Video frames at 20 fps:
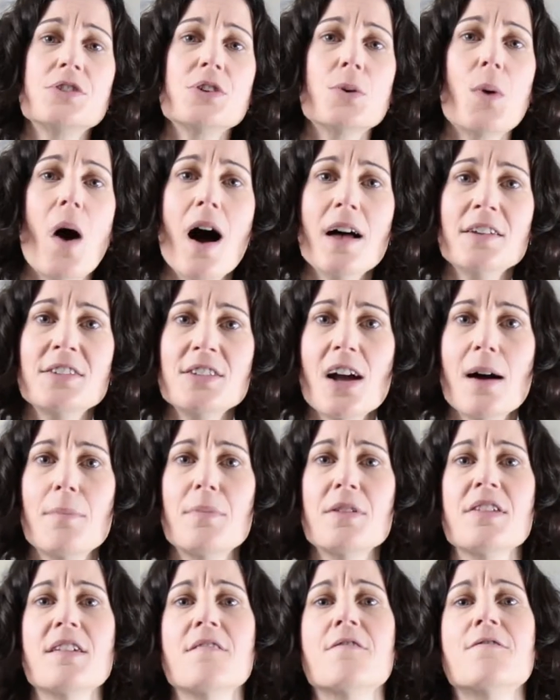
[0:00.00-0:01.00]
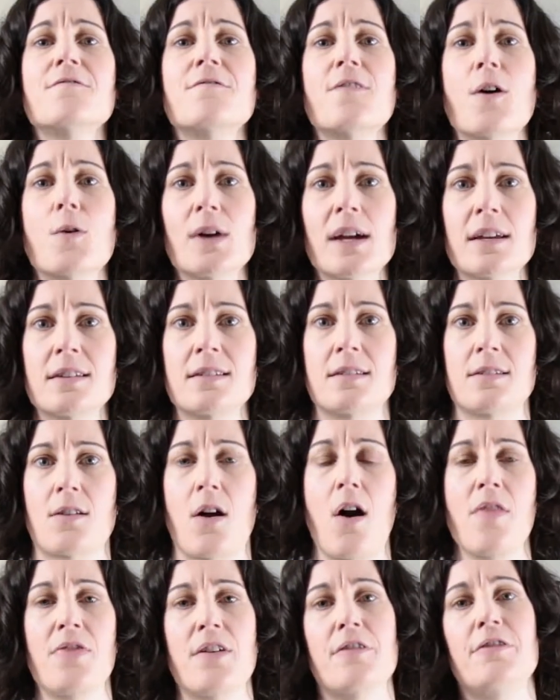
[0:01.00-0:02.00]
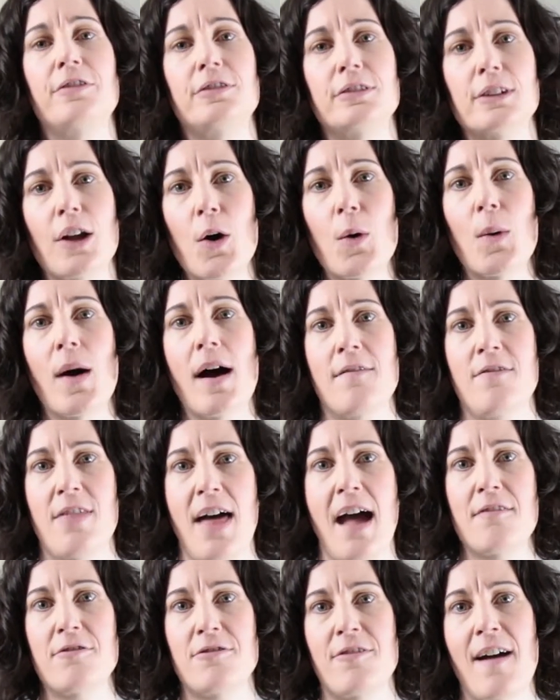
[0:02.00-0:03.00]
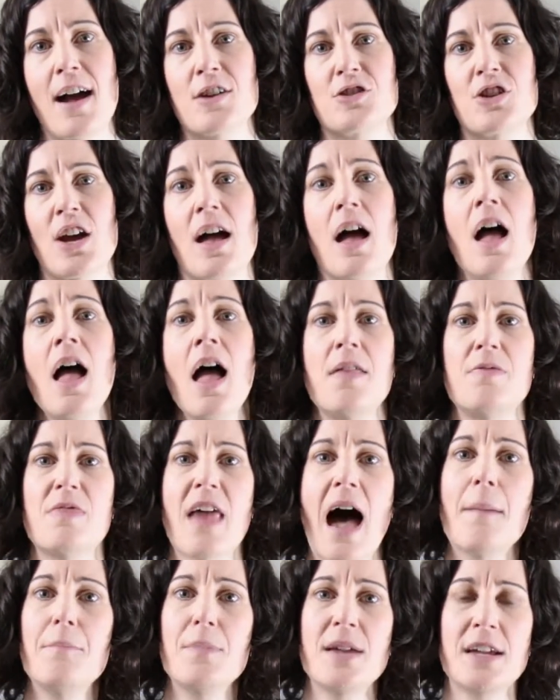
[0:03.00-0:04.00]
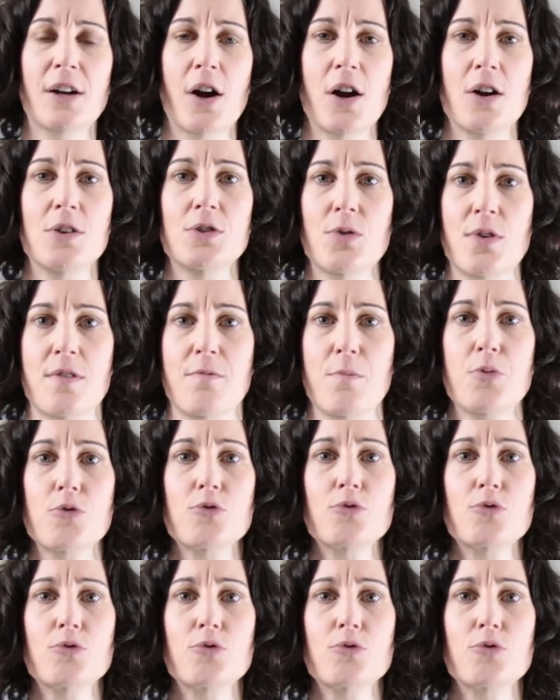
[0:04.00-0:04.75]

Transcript: So osteopathy focuses on the flow of that fascia, that being our sort of